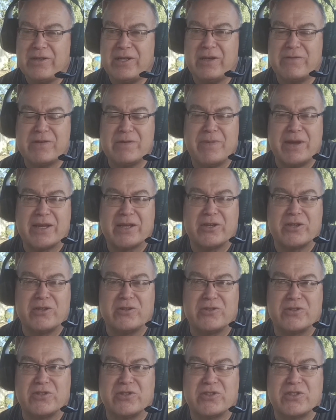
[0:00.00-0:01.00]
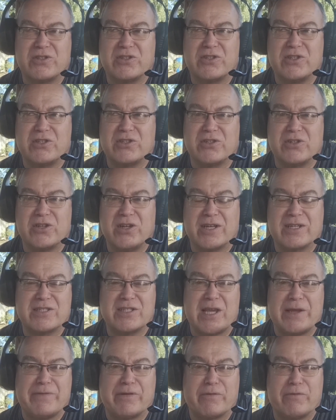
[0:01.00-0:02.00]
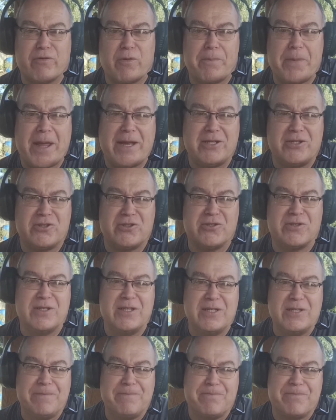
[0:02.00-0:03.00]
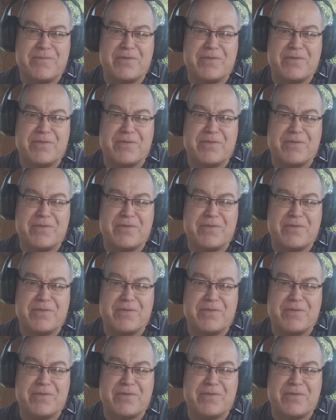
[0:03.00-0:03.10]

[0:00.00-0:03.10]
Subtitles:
You have to make a conscious decision, like saving for a pension.